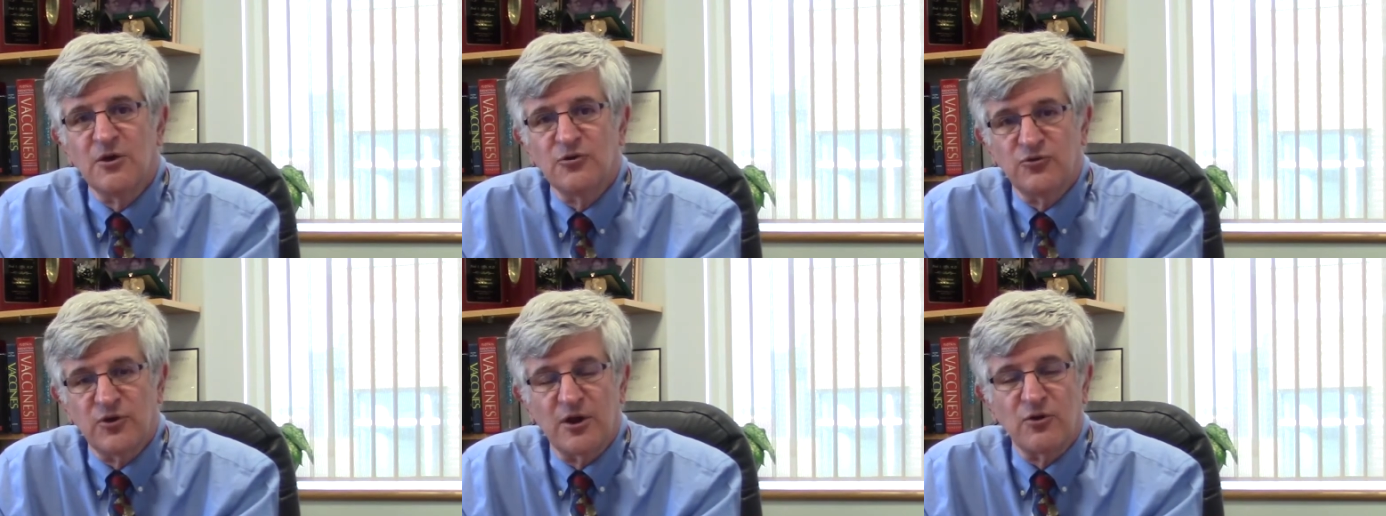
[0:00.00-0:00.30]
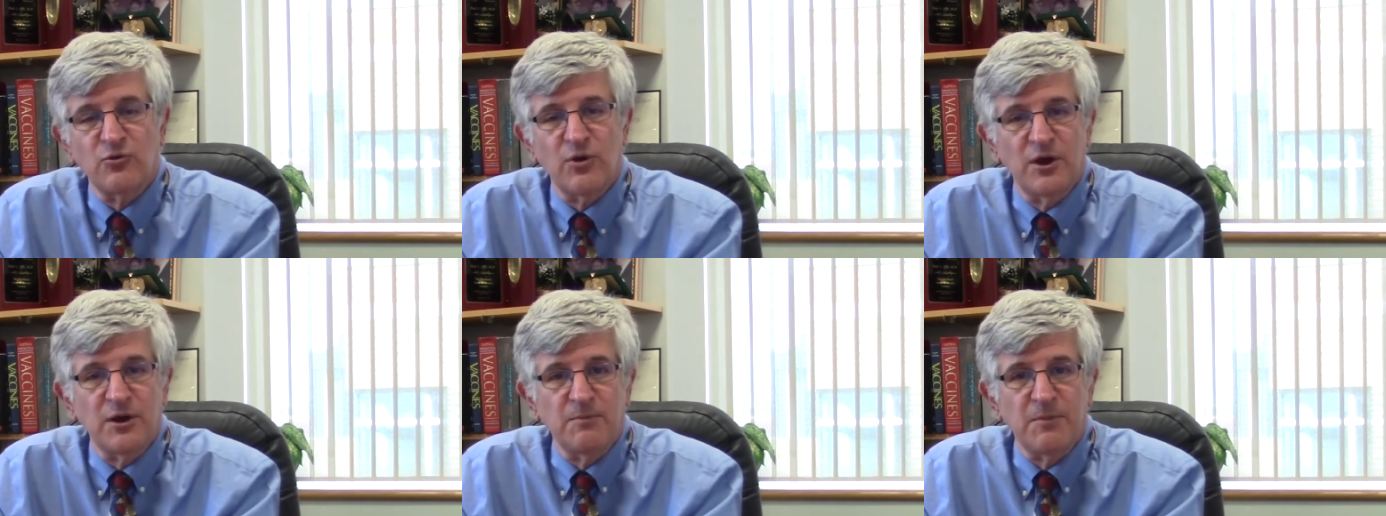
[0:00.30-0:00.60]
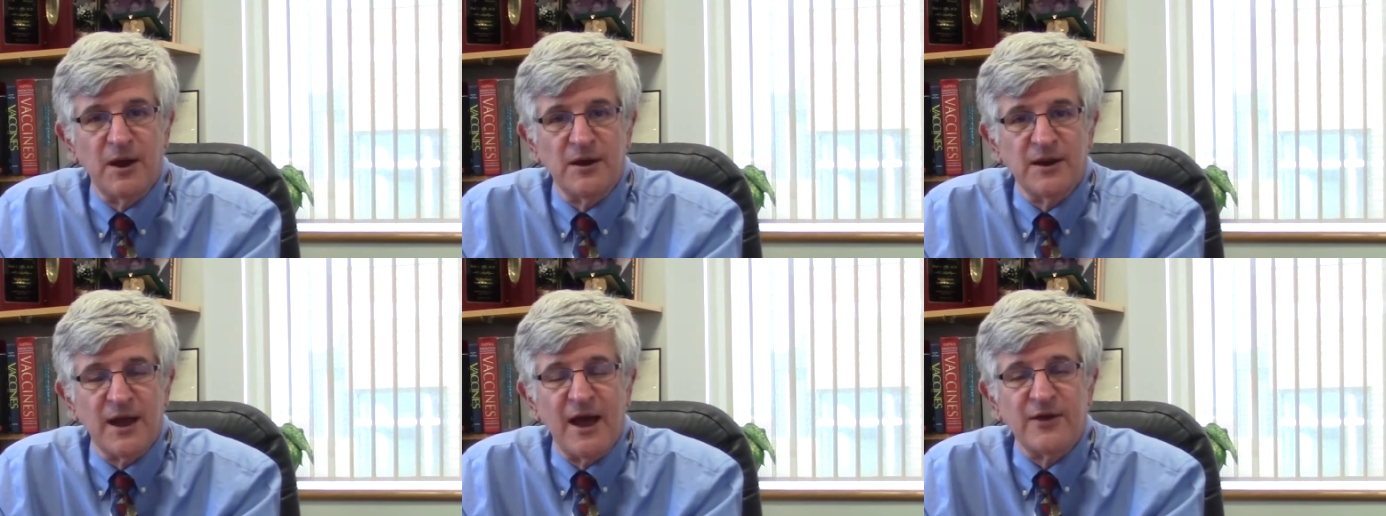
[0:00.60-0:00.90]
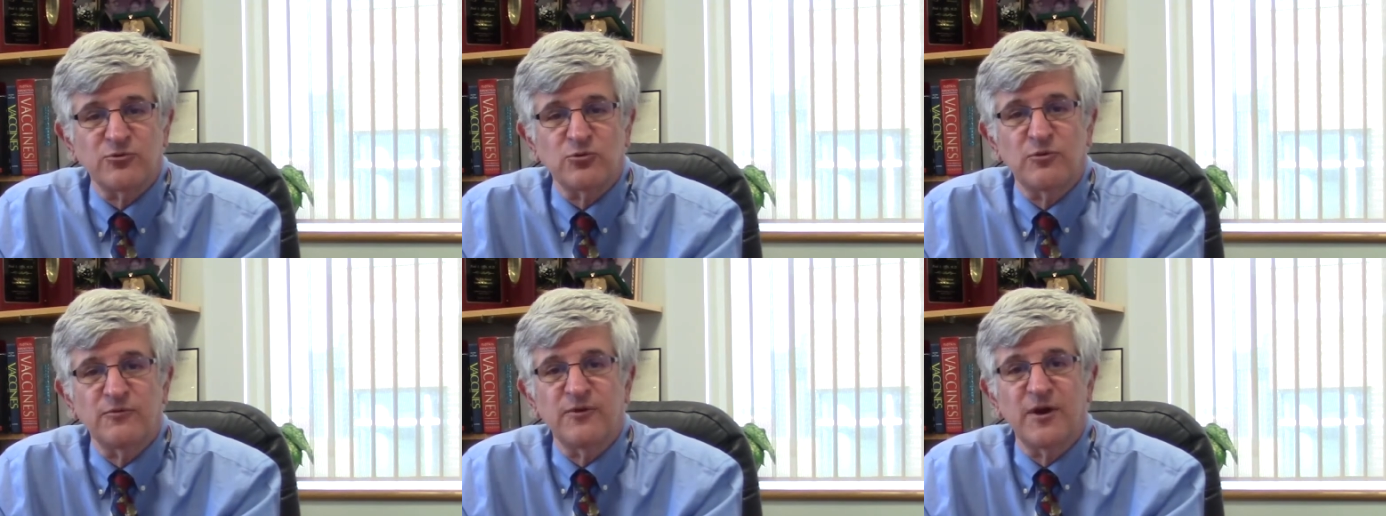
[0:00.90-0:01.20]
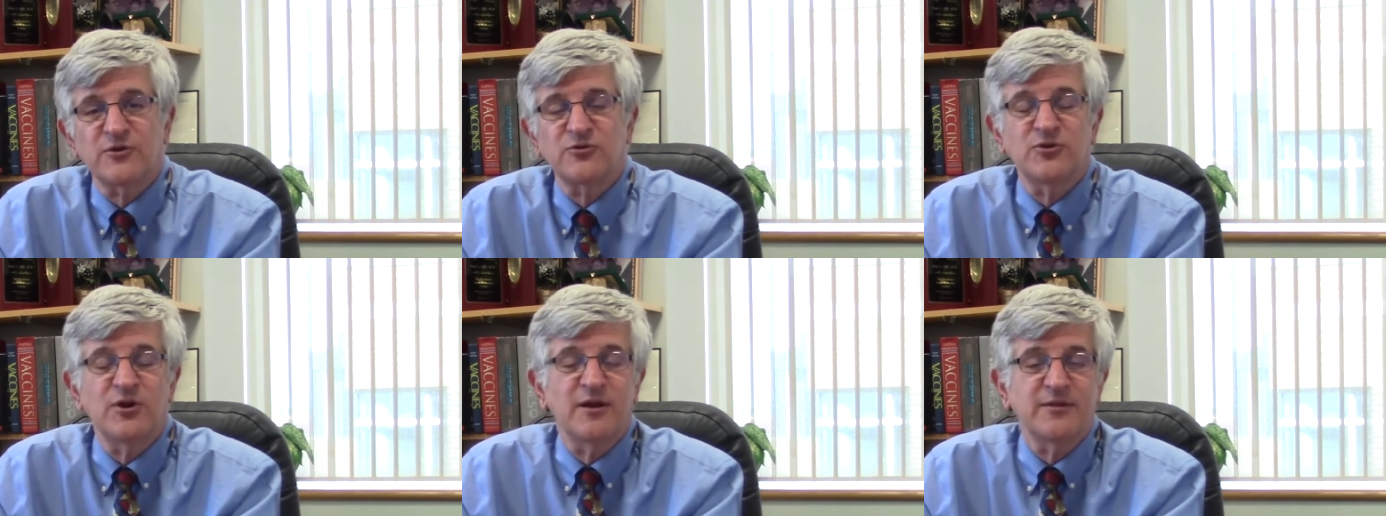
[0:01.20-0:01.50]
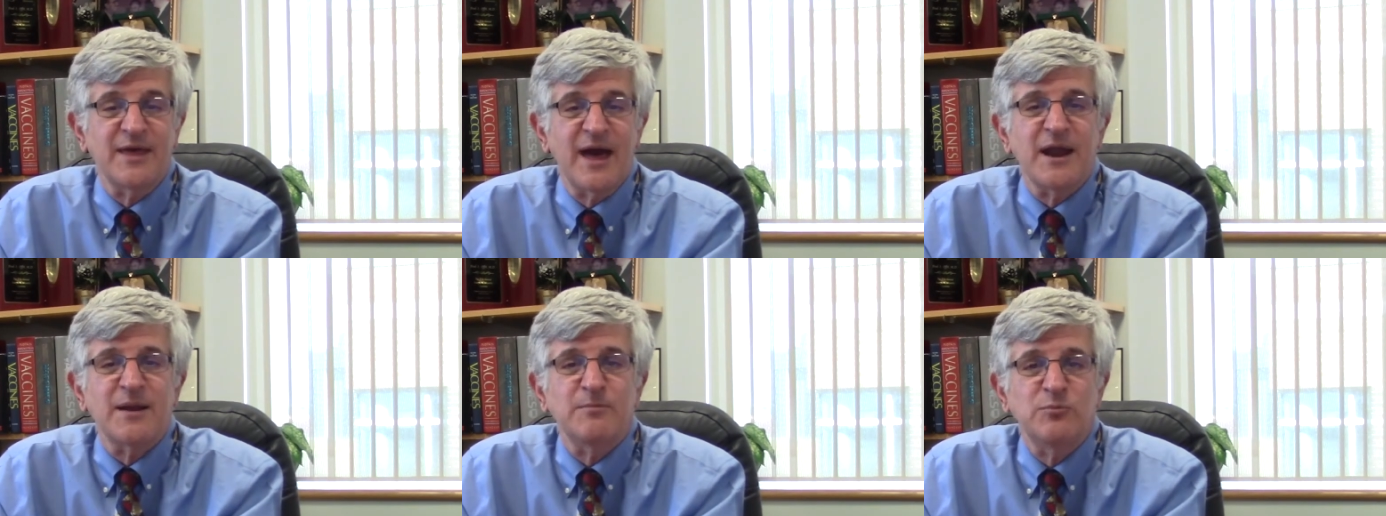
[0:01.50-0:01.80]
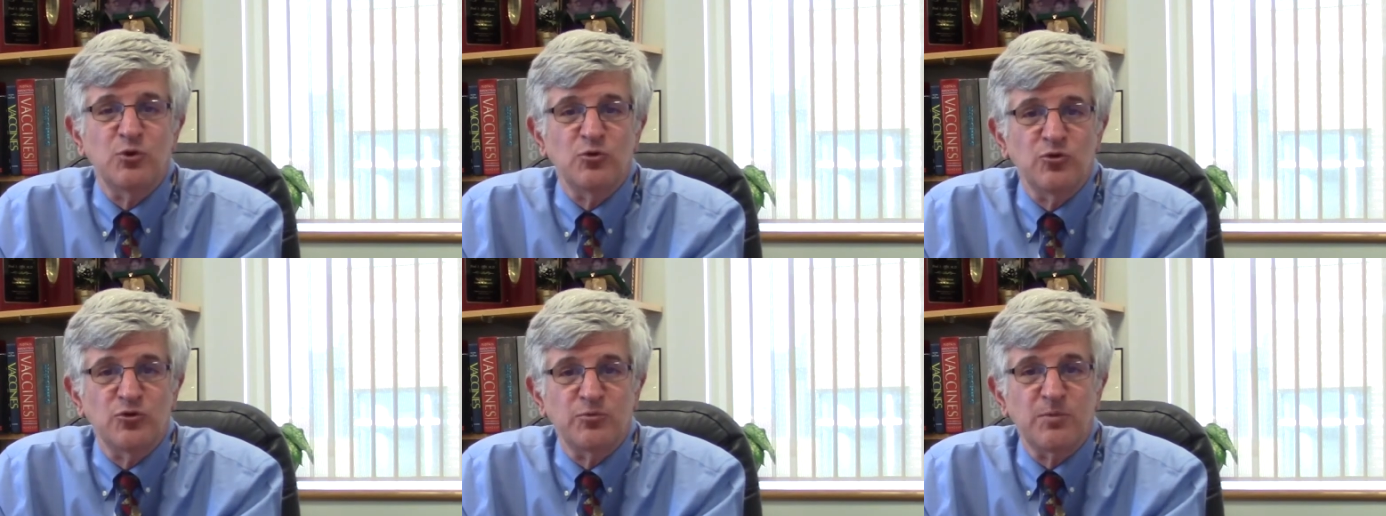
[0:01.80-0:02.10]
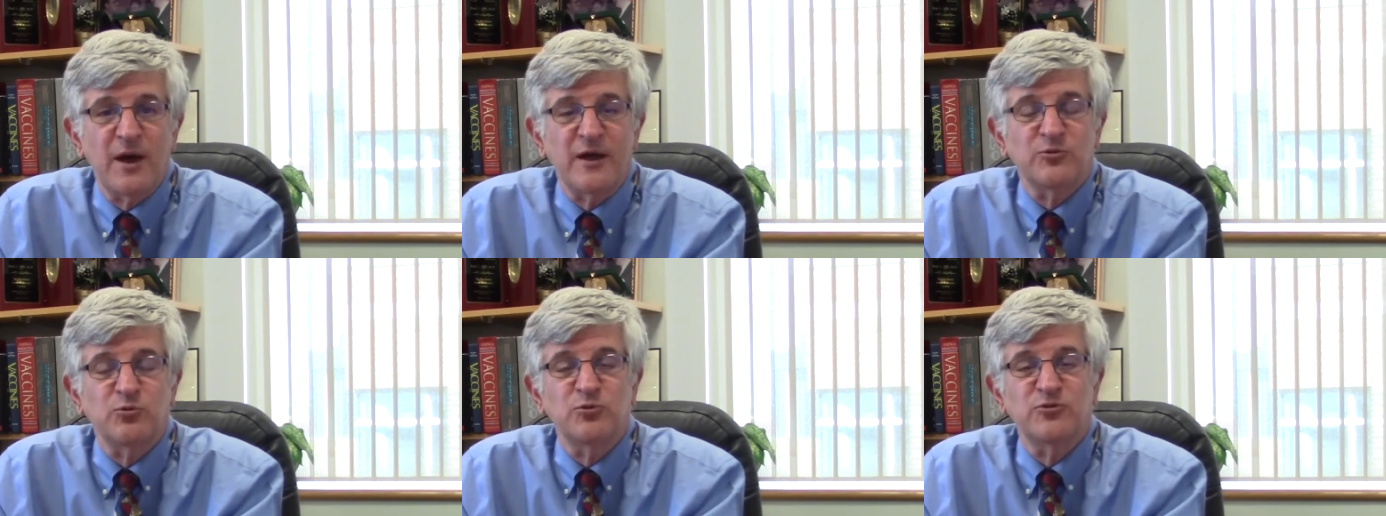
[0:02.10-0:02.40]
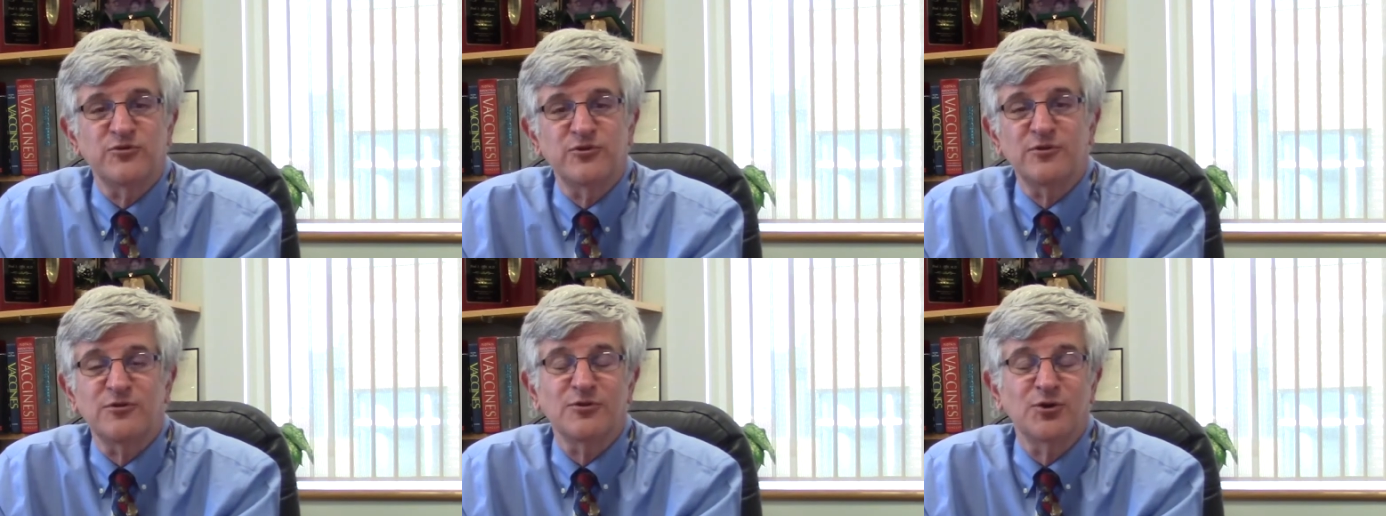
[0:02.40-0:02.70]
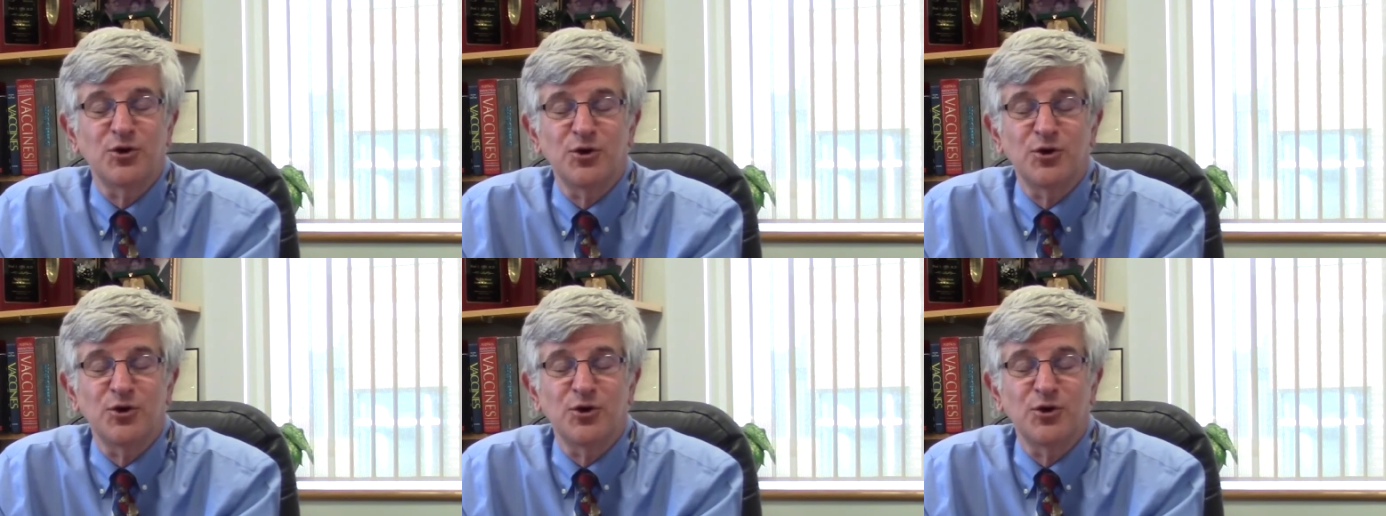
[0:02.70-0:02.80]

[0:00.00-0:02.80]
generated by natural infection. Now, that immune response was still